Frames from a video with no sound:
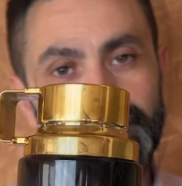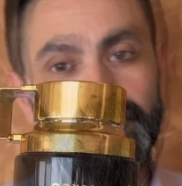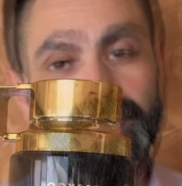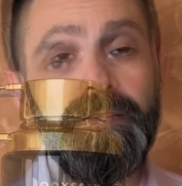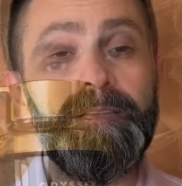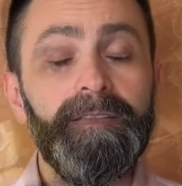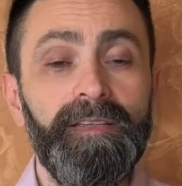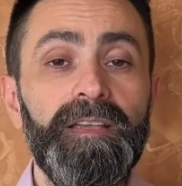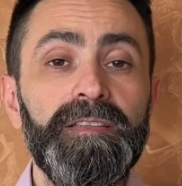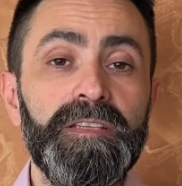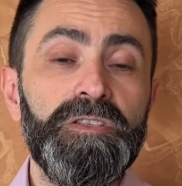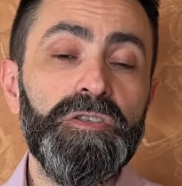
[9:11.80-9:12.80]
And at the
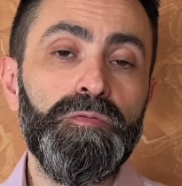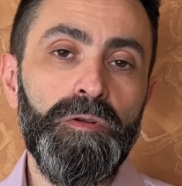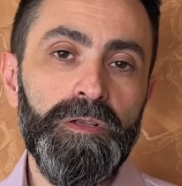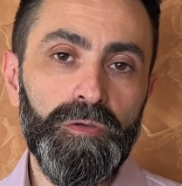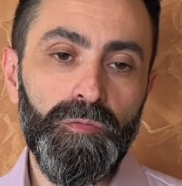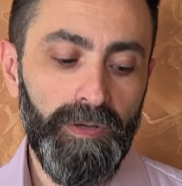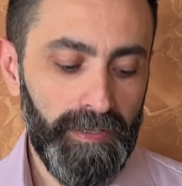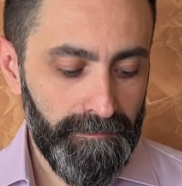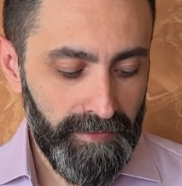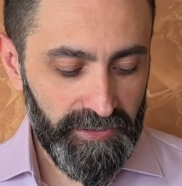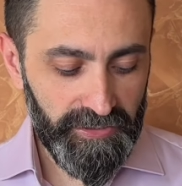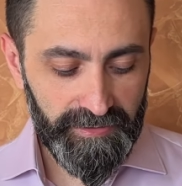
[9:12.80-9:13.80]
end I just wanted to quickly
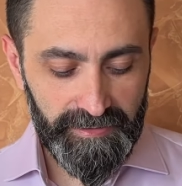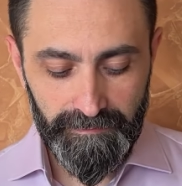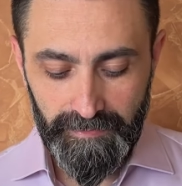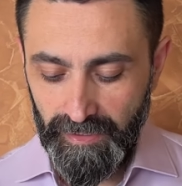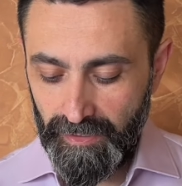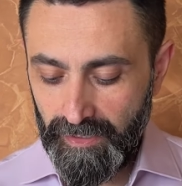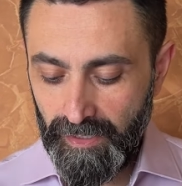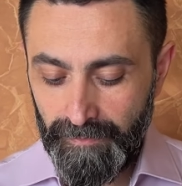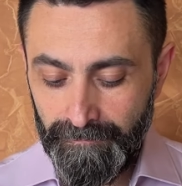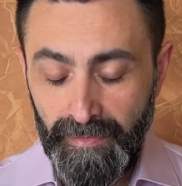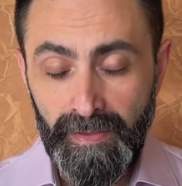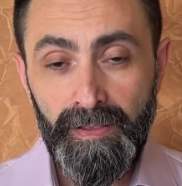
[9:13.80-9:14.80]
mention something. Uh,
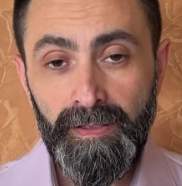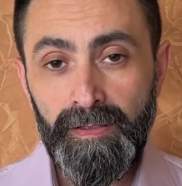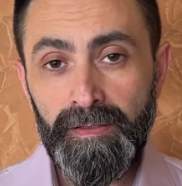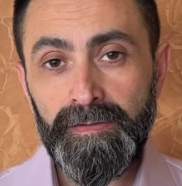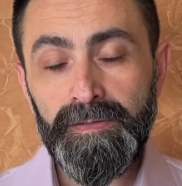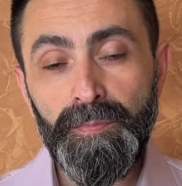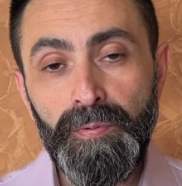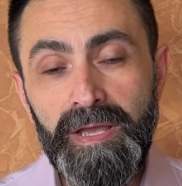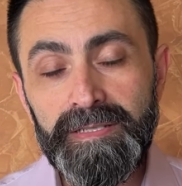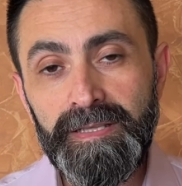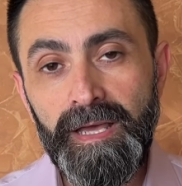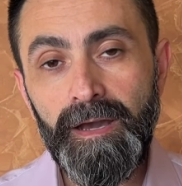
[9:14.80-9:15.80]
the
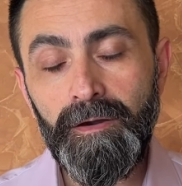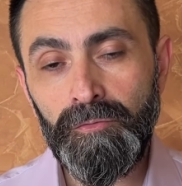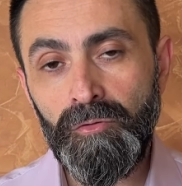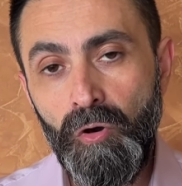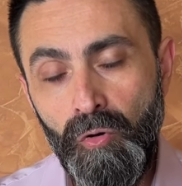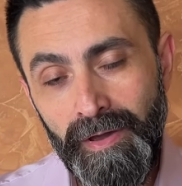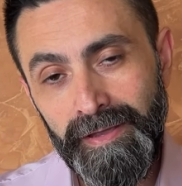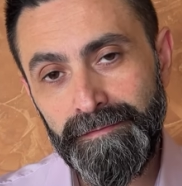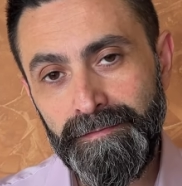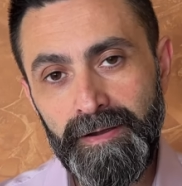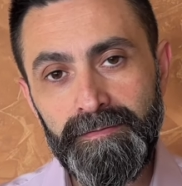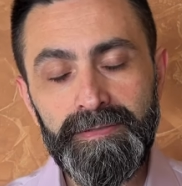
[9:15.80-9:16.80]
price tag on all 8
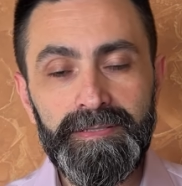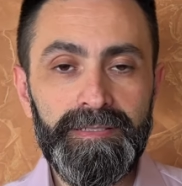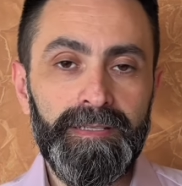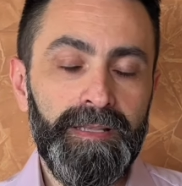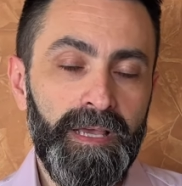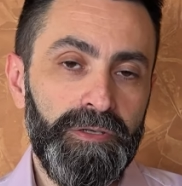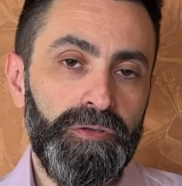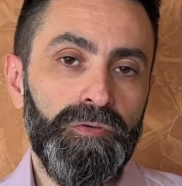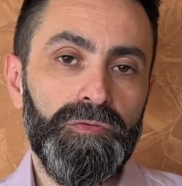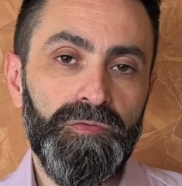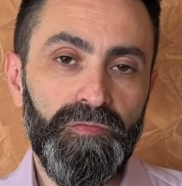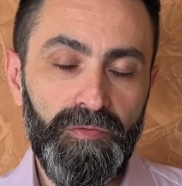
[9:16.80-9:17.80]
fragrances that I
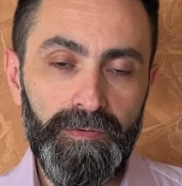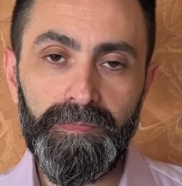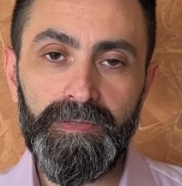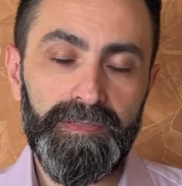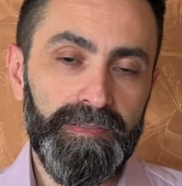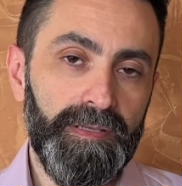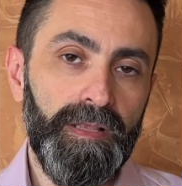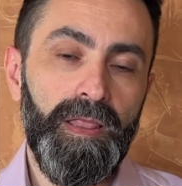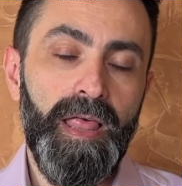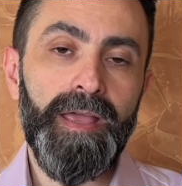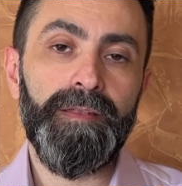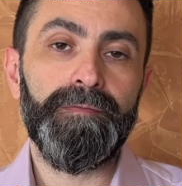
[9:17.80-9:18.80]
showed you from this uh,
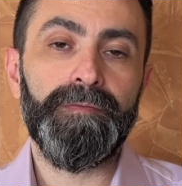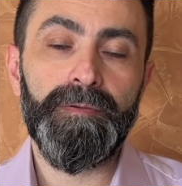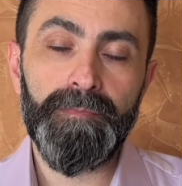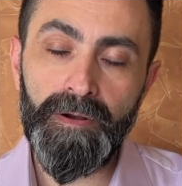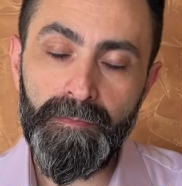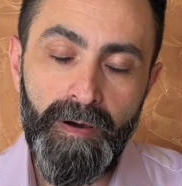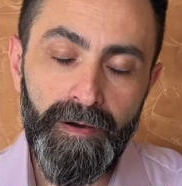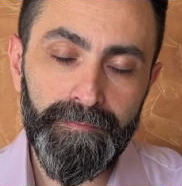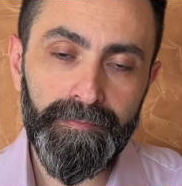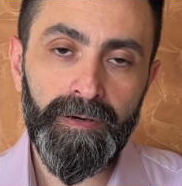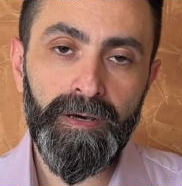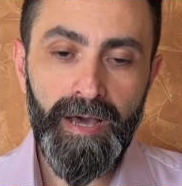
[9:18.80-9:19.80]
line from Armaf,
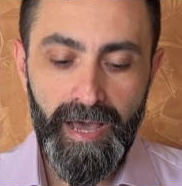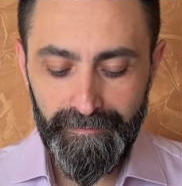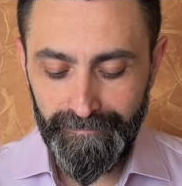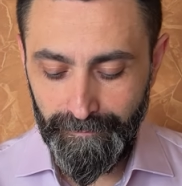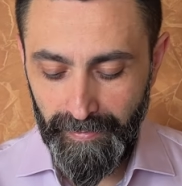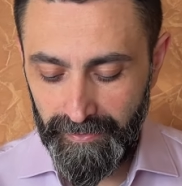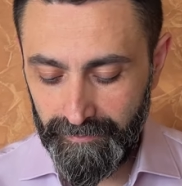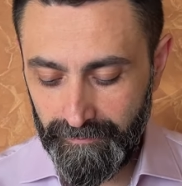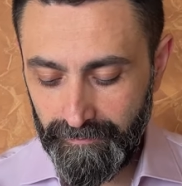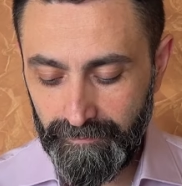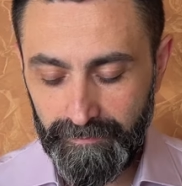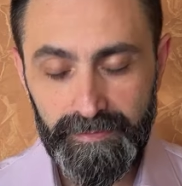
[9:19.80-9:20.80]
uh, I've paid
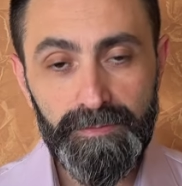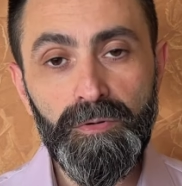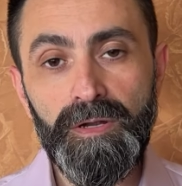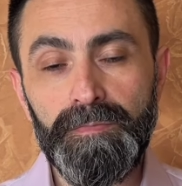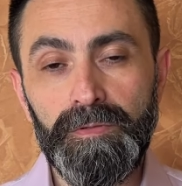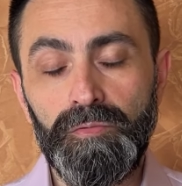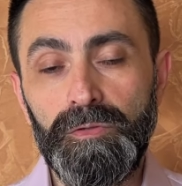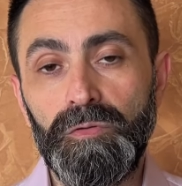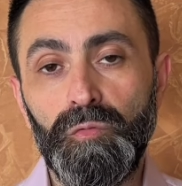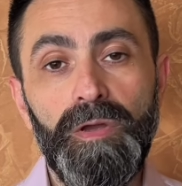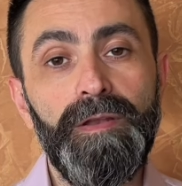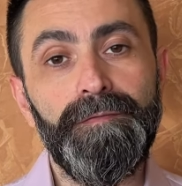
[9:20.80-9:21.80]
somewhere between
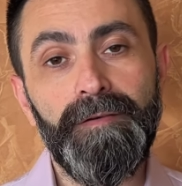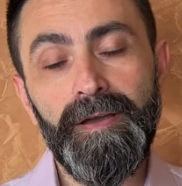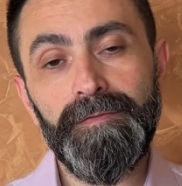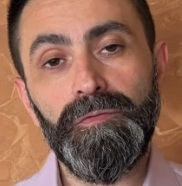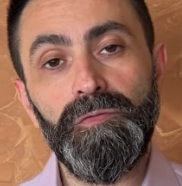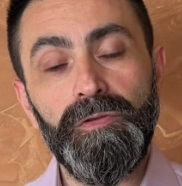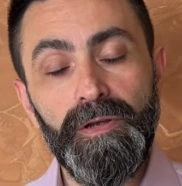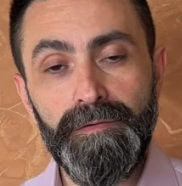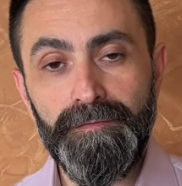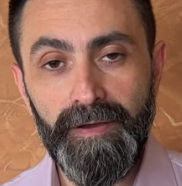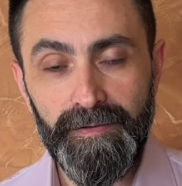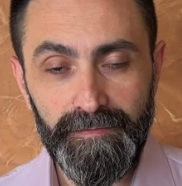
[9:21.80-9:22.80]
25 to
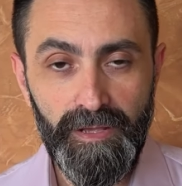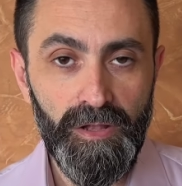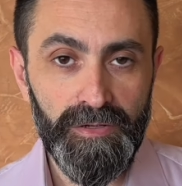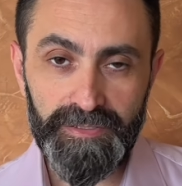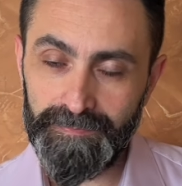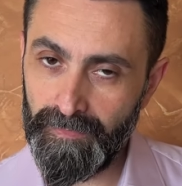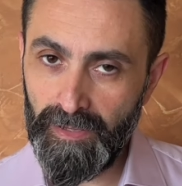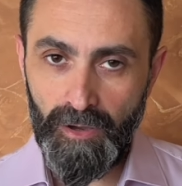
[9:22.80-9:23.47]
35 dollars.